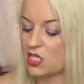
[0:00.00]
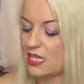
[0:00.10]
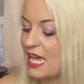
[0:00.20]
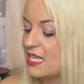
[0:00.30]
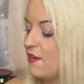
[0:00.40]

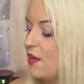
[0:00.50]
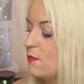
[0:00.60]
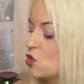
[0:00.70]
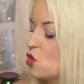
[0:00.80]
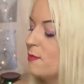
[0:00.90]
And that is very
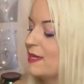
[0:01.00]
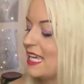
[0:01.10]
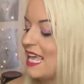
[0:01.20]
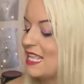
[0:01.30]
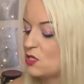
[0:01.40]
much
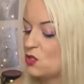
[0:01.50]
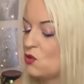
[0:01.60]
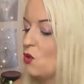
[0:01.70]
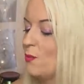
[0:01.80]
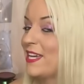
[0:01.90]
coming into
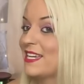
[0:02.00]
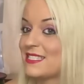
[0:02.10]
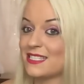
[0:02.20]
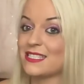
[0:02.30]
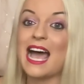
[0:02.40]
your
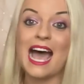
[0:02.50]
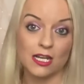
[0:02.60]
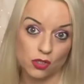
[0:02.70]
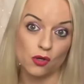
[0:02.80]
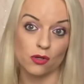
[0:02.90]
person
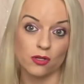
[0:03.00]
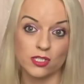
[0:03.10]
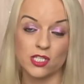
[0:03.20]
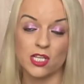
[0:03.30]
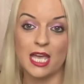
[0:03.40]
and
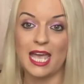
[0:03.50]
yours